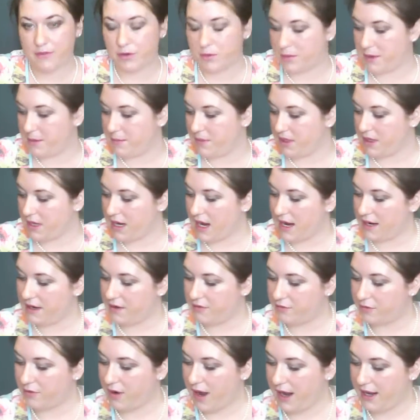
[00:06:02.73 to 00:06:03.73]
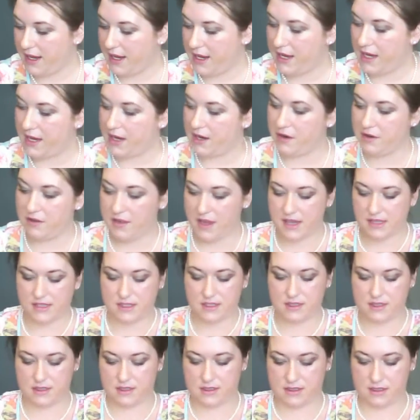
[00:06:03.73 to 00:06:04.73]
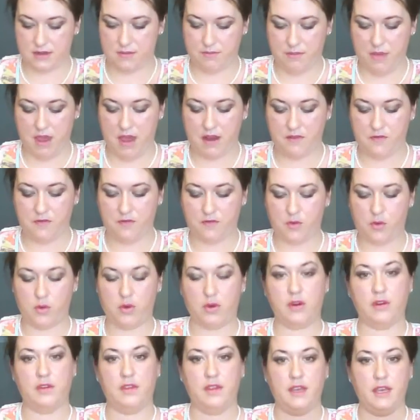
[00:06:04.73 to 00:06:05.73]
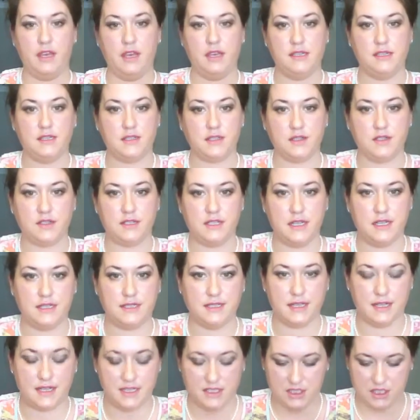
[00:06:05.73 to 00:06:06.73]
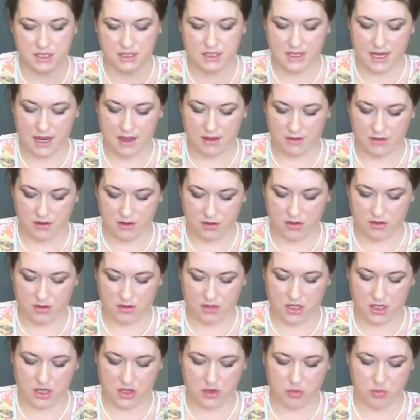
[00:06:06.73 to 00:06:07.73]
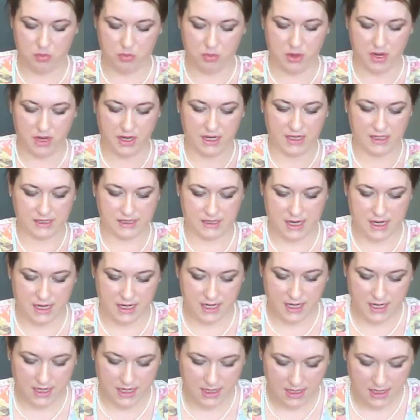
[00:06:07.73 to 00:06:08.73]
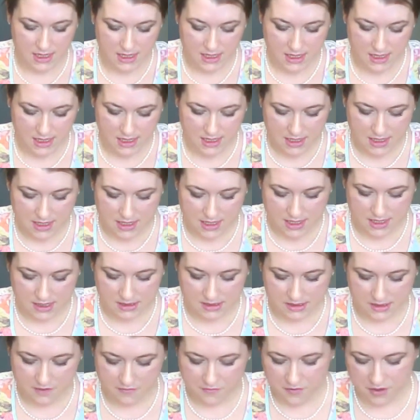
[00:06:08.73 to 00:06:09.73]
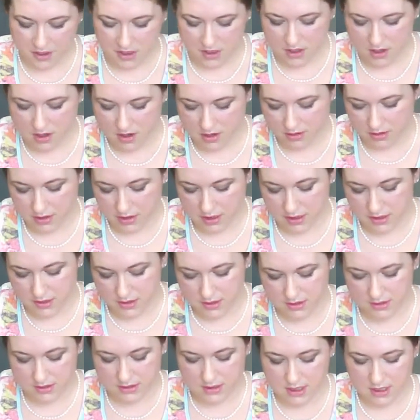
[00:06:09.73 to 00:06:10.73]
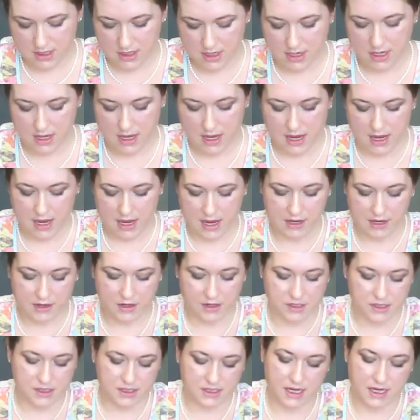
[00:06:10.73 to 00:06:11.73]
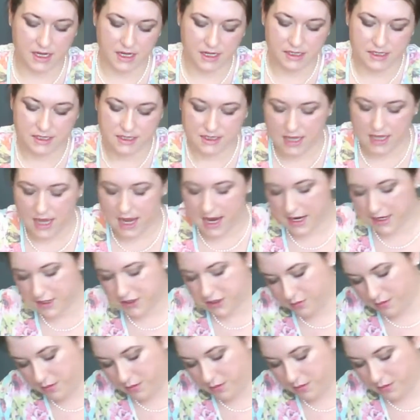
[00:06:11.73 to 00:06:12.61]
a ribbon kind of ready here that's meant for the Easter season. It's just got little cute bunnies on it in different colors. And you're just going to slide your